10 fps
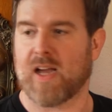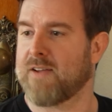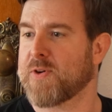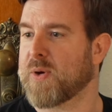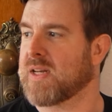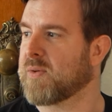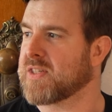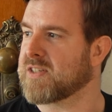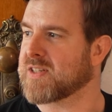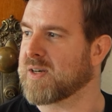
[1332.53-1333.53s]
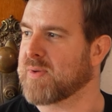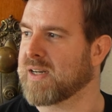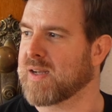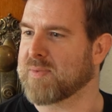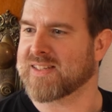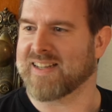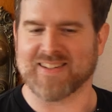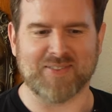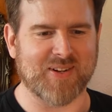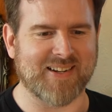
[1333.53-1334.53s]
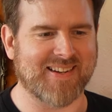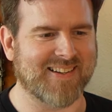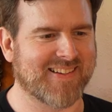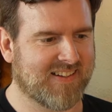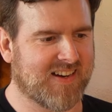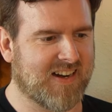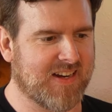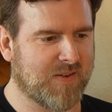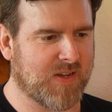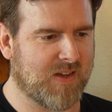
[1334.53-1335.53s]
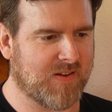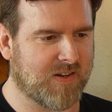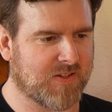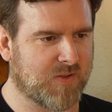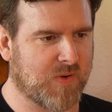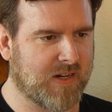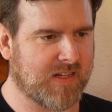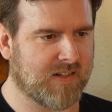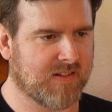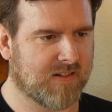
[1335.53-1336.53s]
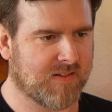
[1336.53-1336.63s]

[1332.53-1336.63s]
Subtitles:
I have no idea when this is going to break. I'm excited to find out. All right, here we go. Here's 20.